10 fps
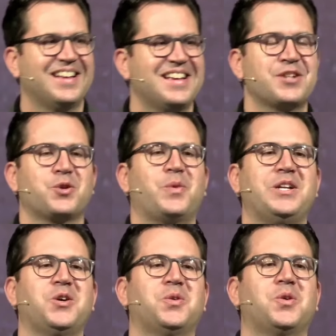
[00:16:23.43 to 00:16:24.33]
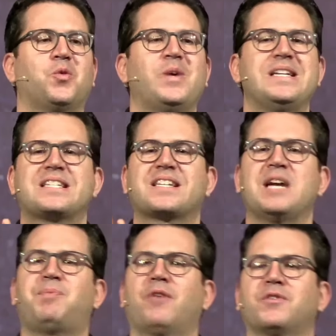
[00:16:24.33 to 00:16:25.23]
Here's what we do. We
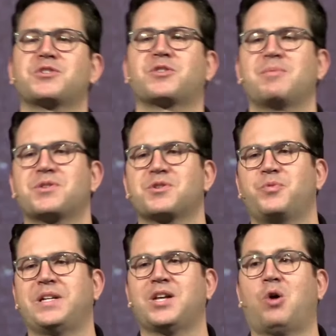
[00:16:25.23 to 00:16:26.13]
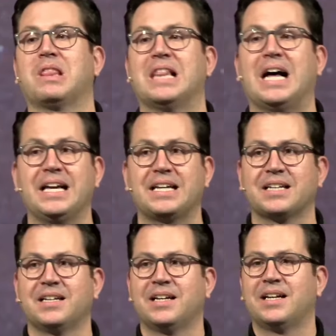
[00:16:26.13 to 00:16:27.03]
skip over scriptures we don't like
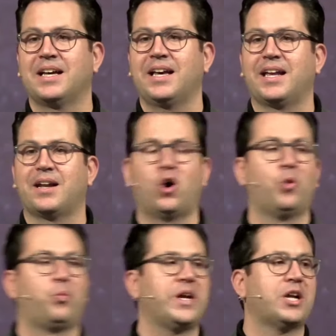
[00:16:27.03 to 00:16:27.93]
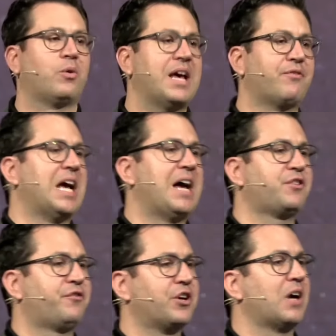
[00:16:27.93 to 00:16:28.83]
and hope we don't ever have to
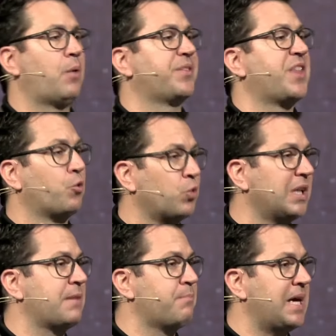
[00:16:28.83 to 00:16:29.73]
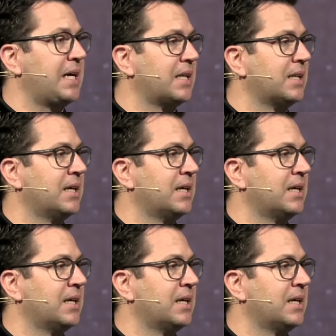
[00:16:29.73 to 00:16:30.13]
figure out what they really mean.